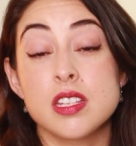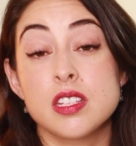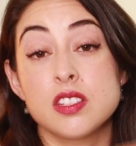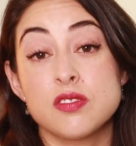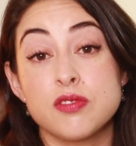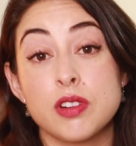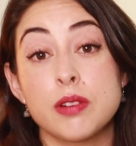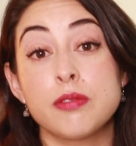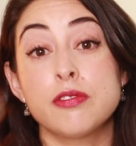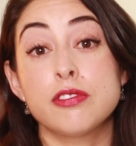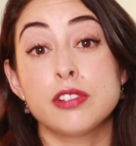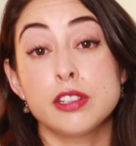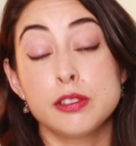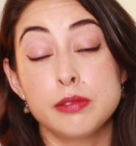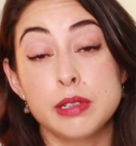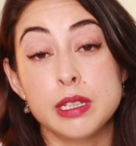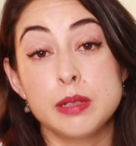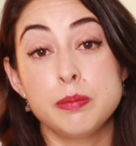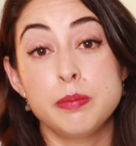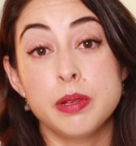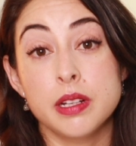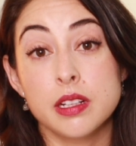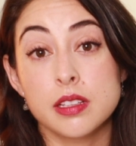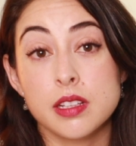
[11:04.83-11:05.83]
it's from
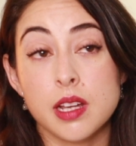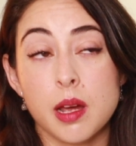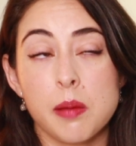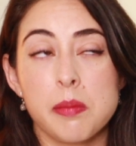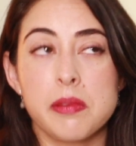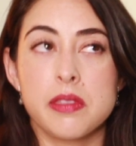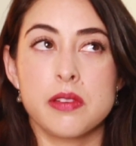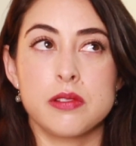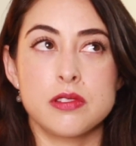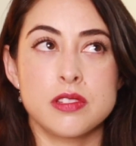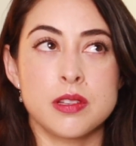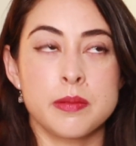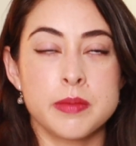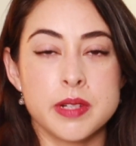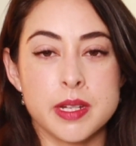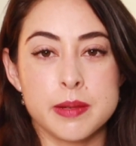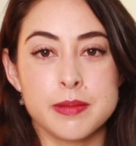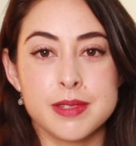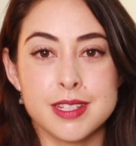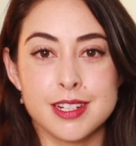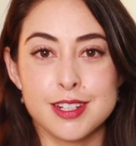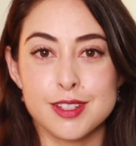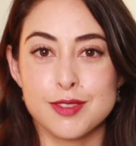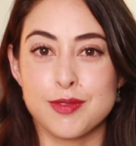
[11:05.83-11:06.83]
fluid buildup, though
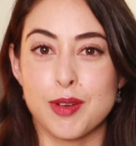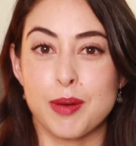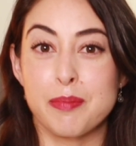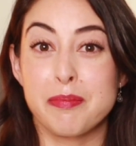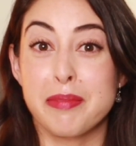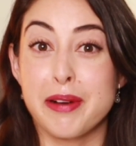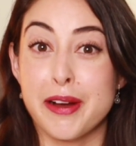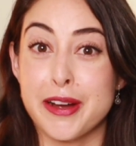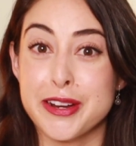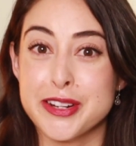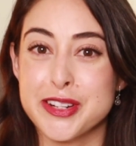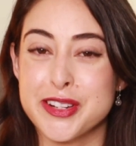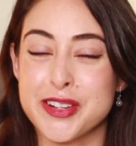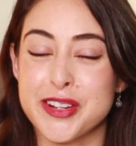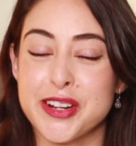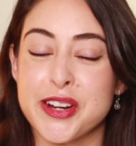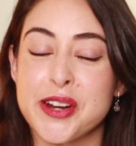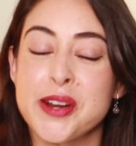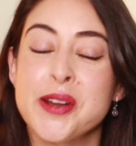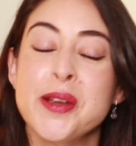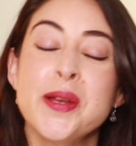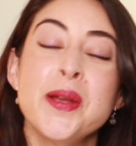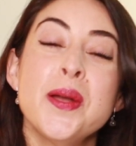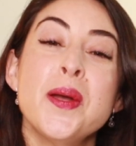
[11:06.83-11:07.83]
sometimes it is from
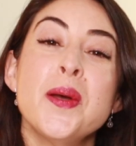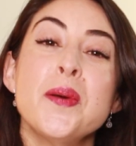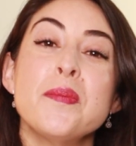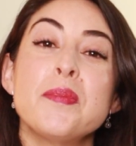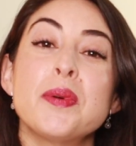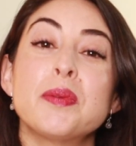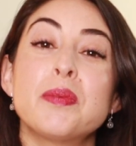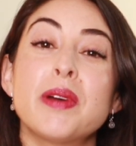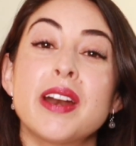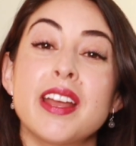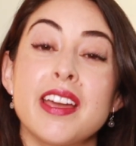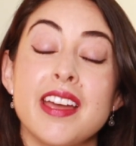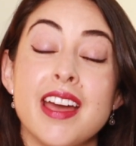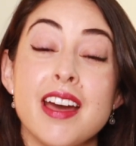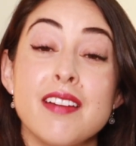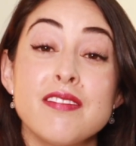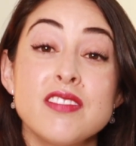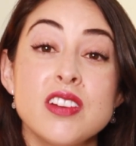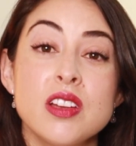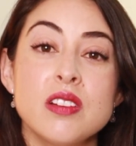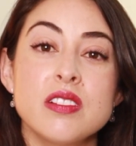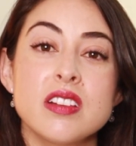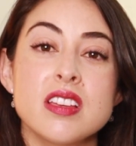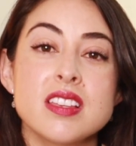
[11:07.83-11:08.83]
posture. But what I have
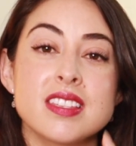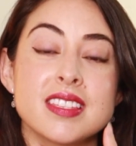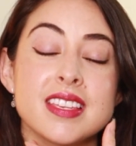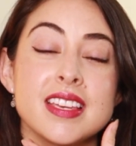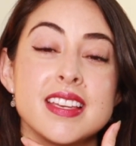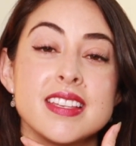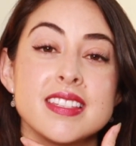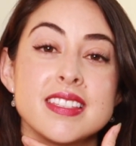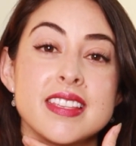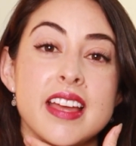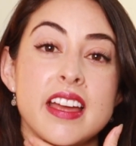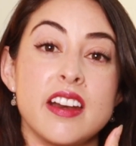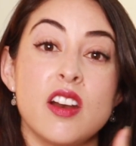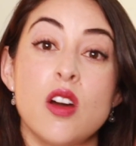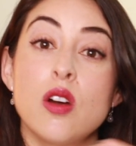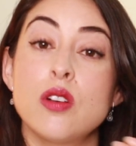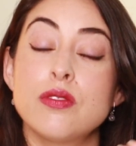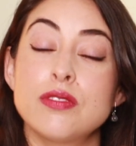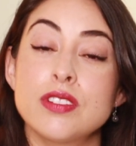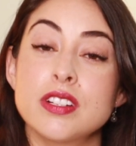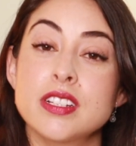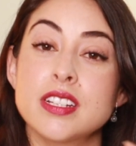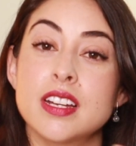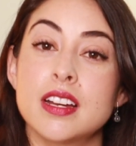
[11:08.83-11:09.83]
noticed is that
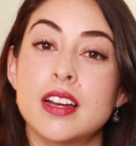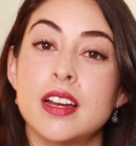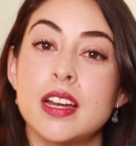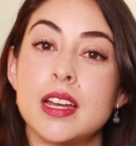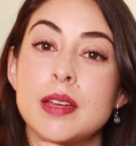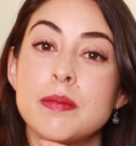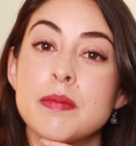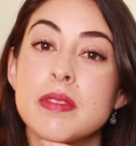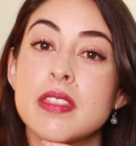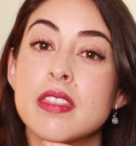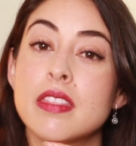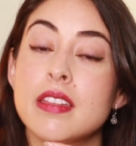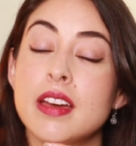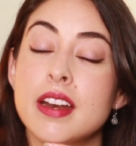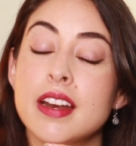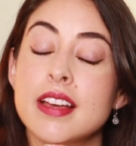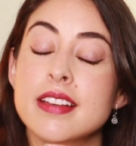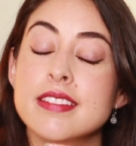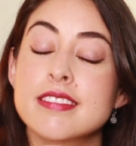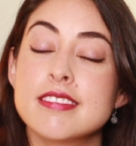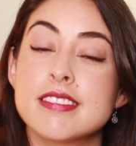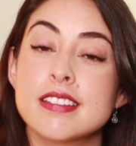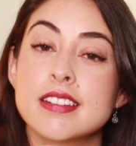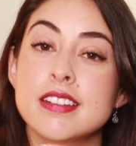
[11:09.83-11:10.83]
over time that
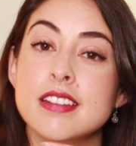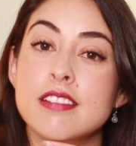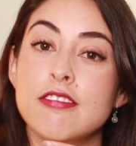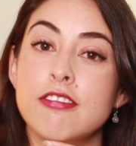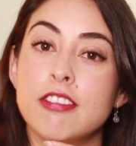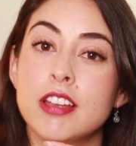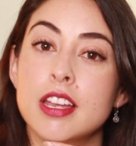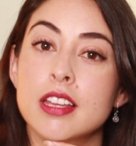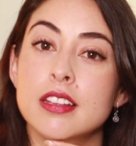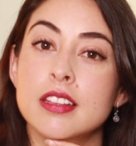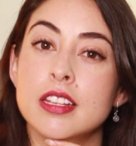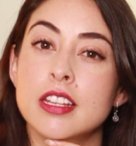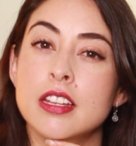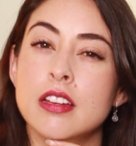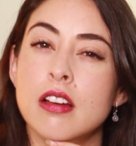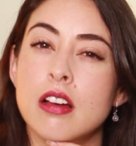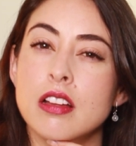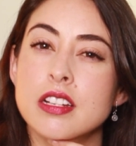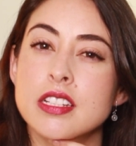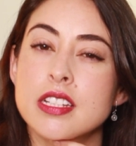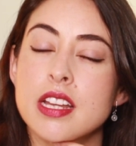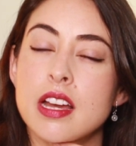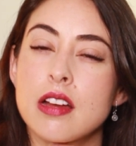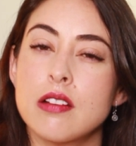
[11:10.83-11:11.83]
has significantly
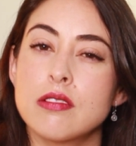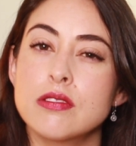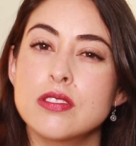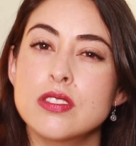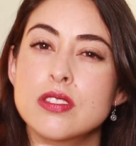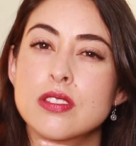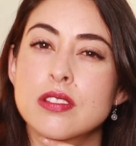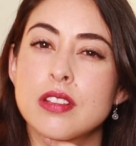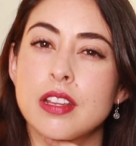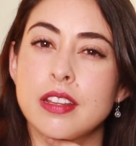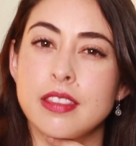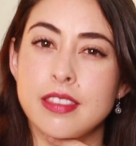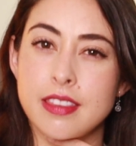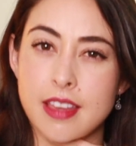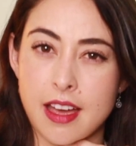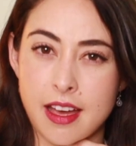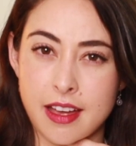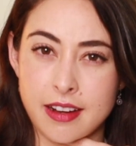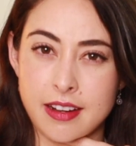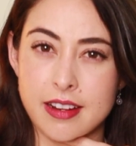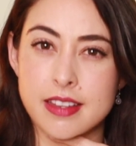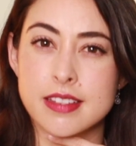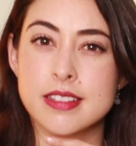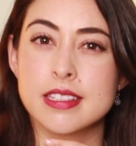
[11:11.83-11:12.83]
gone down so that
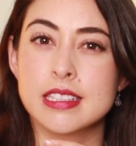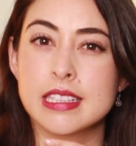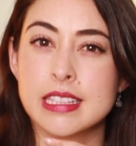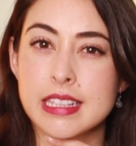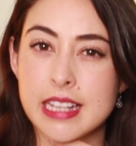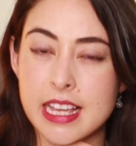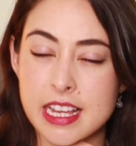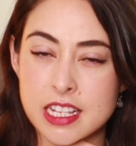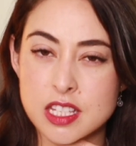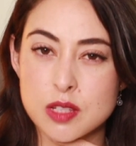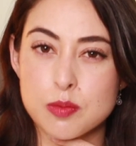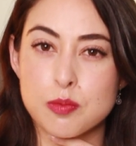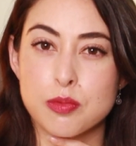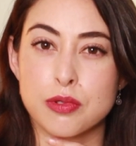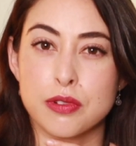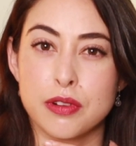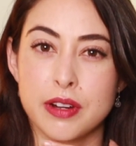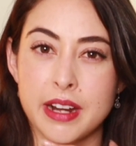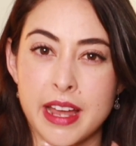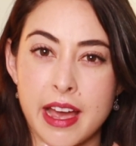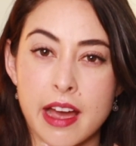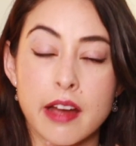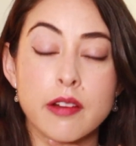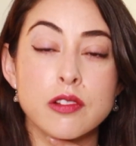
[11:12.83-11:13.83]
that is less
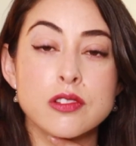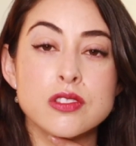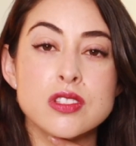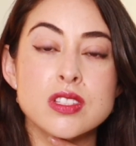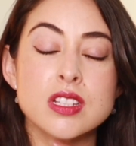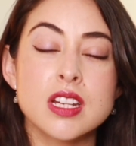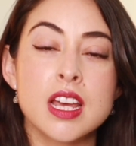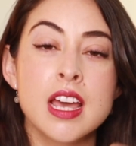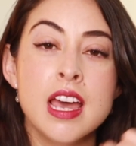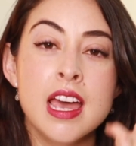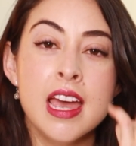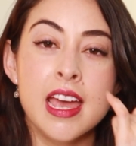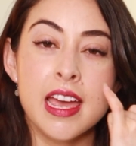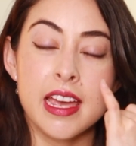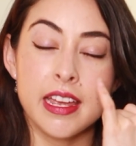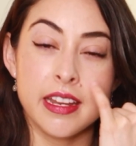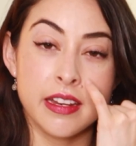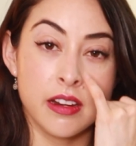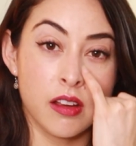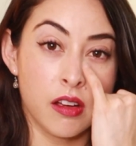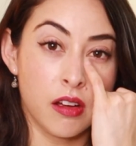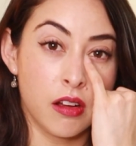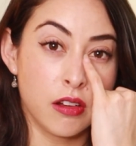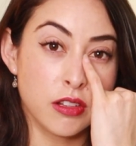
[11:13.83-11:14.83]
pronounced.
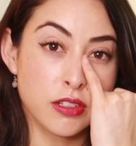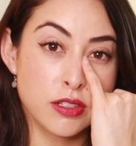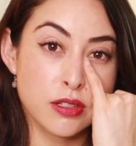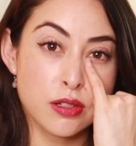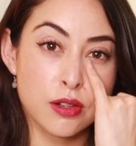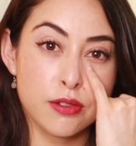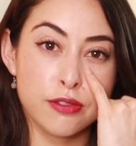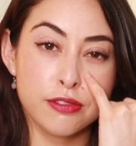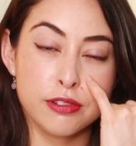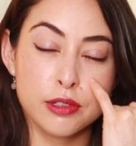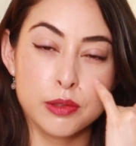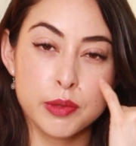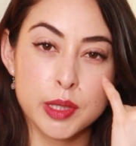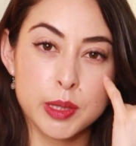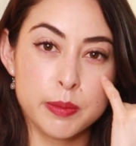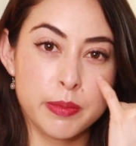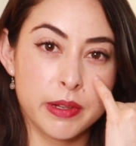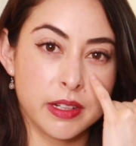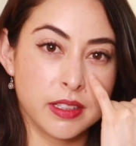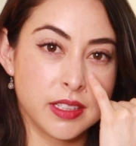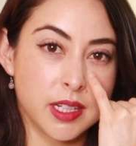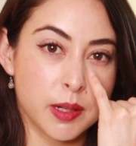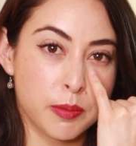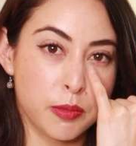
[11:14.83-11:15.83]
And also fluid
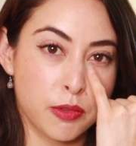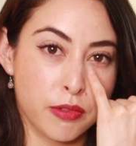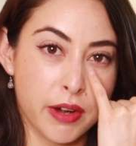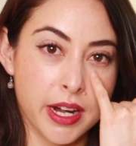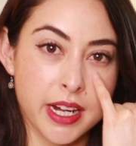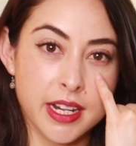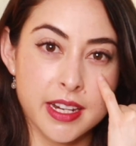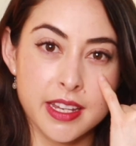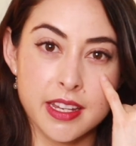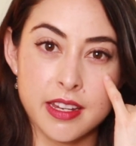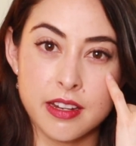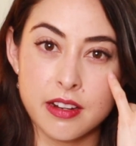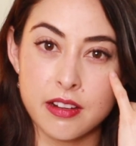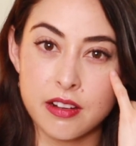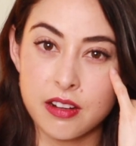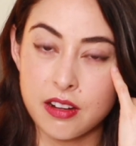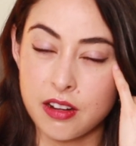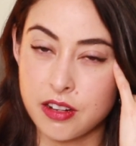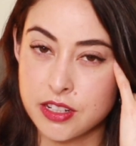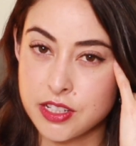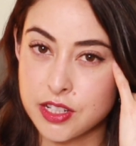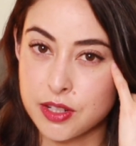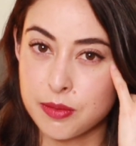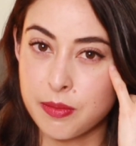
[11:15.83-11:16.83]
buildup right here
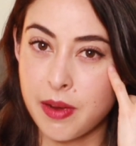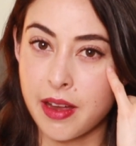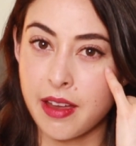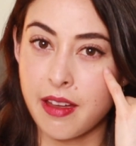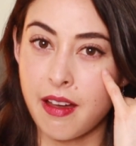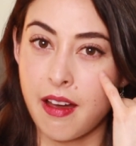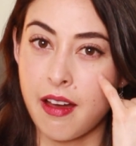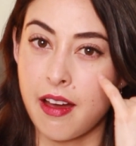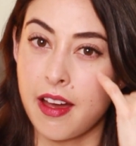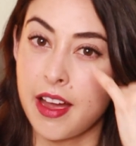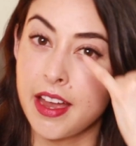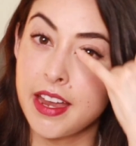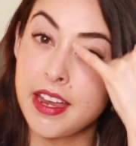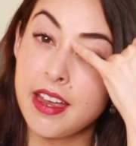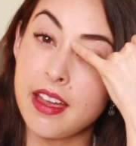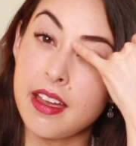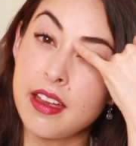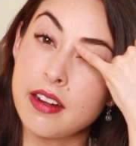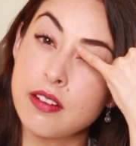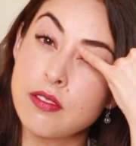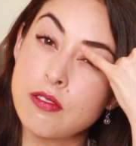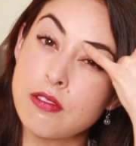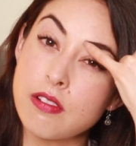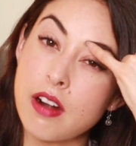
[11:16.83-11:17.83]
under my eye
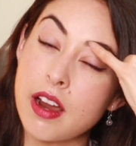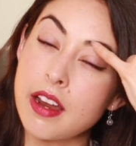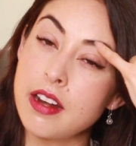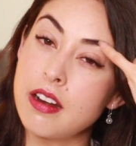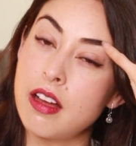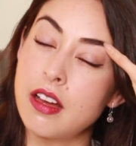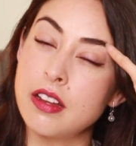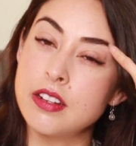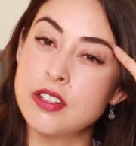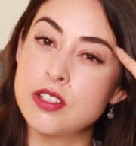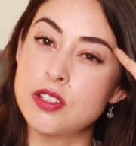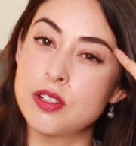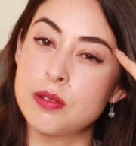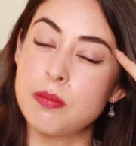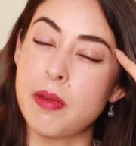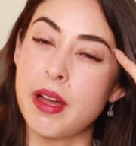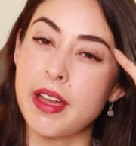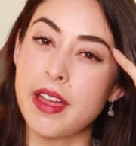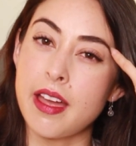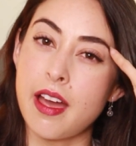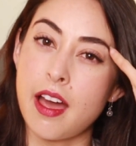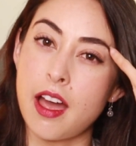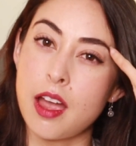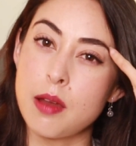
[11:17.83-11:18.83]
and right under
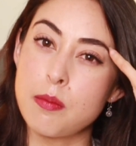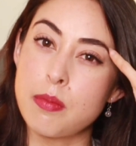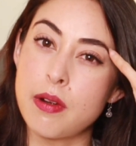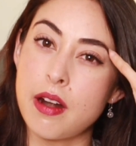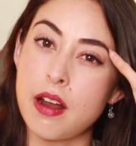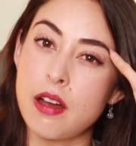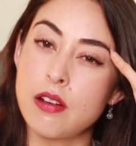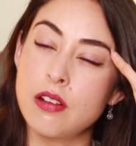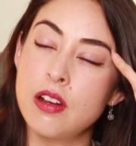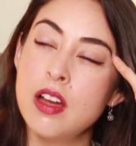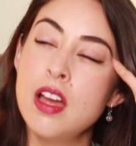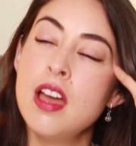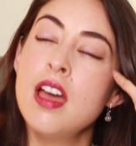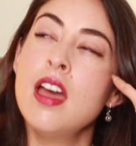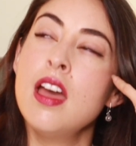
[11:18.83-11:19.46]
my eyebrow.